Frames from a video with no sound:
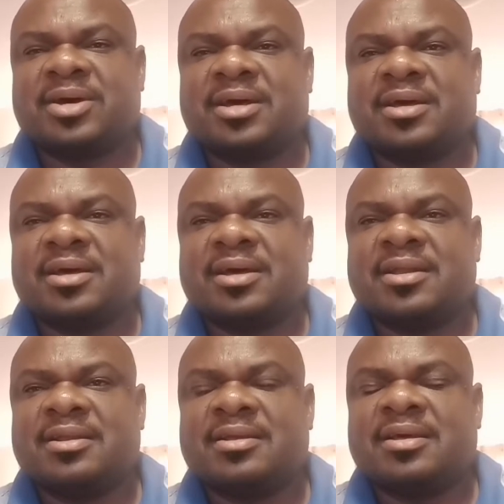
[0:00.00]

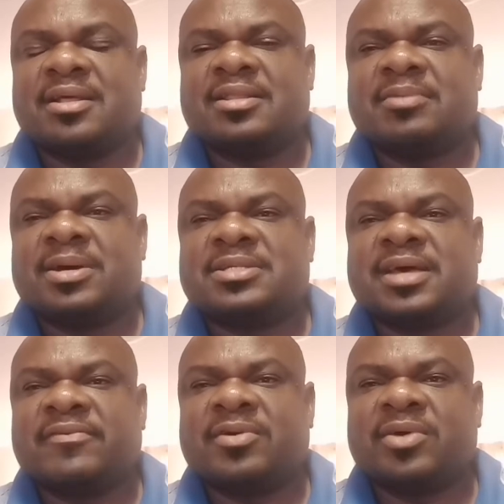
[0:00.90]
And they must
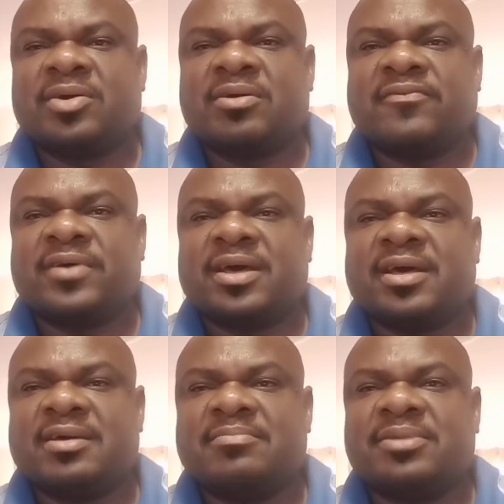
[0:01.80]
have a way of
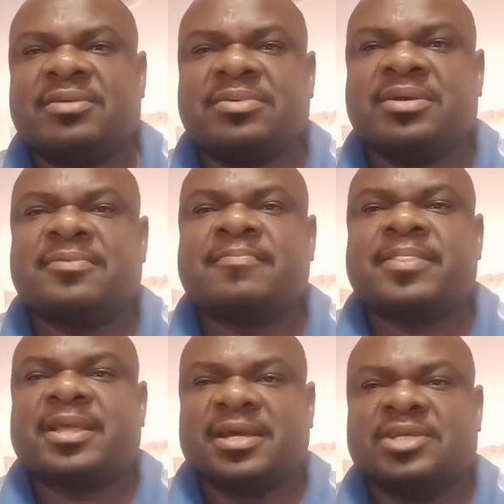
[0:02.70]
maybe
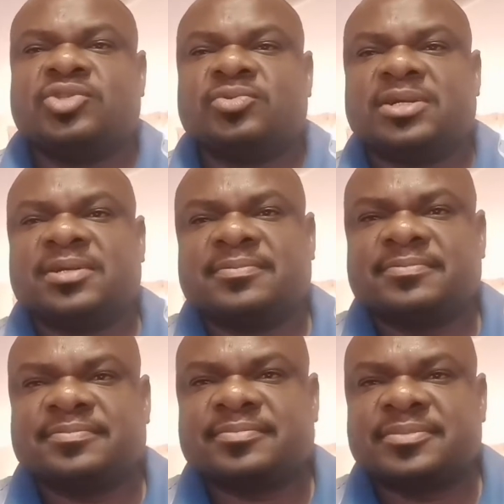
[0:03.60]
issuing
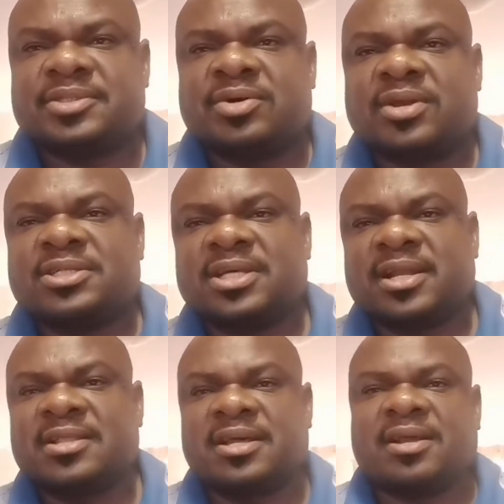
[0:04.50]
or
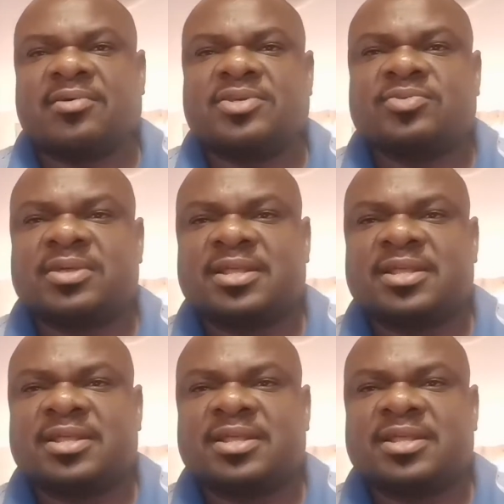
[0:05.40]
sharing the records with